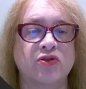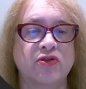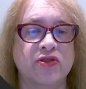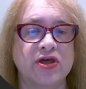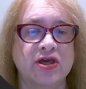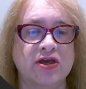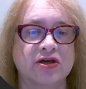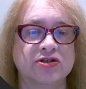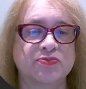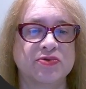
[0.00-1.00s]
the
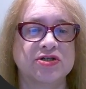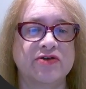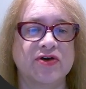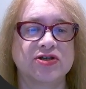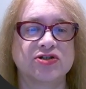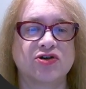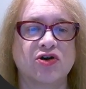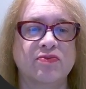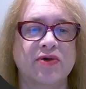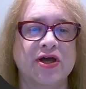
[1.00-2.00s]
specifics
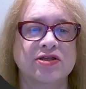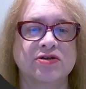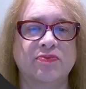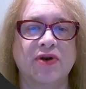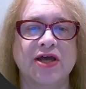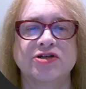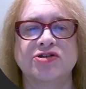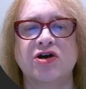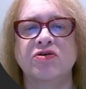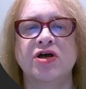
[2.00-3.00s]
come into play.
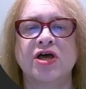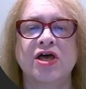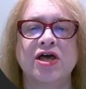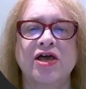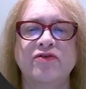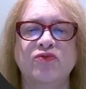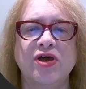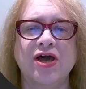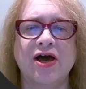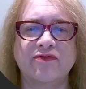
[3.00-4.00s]
So if
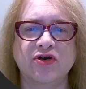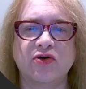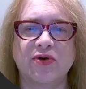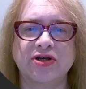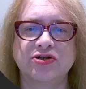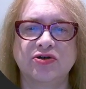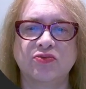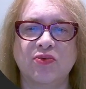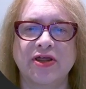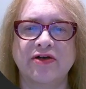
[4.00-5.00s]
we have a question
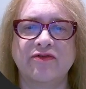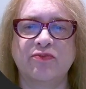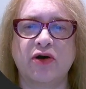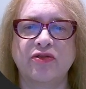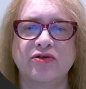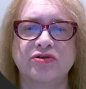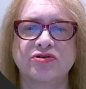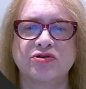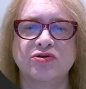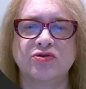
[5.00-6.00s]
where they've bothered
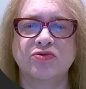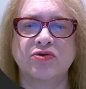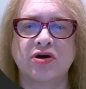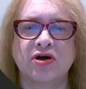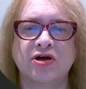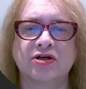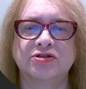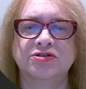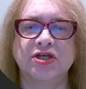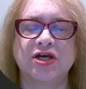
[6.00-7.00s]
to
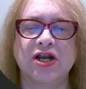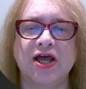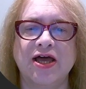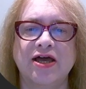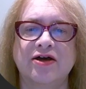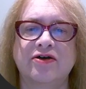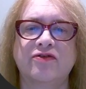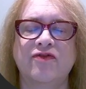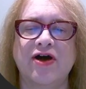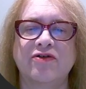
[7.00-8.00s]
declare
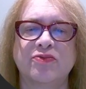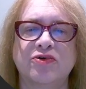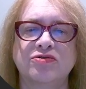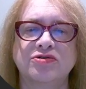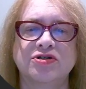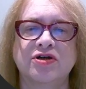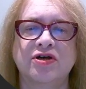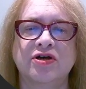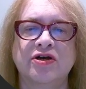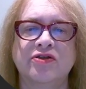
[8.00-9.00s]
variables,
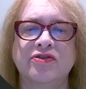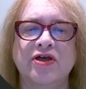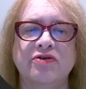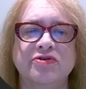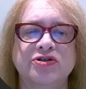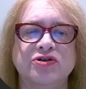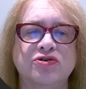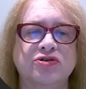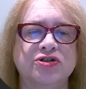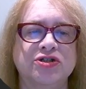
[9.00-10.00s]
then there is a
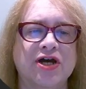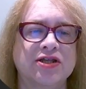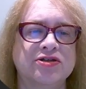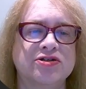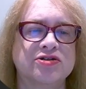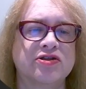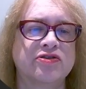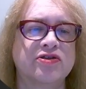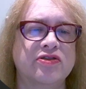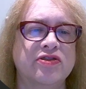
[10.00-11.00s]
good chance
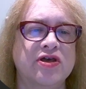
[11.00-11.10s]
that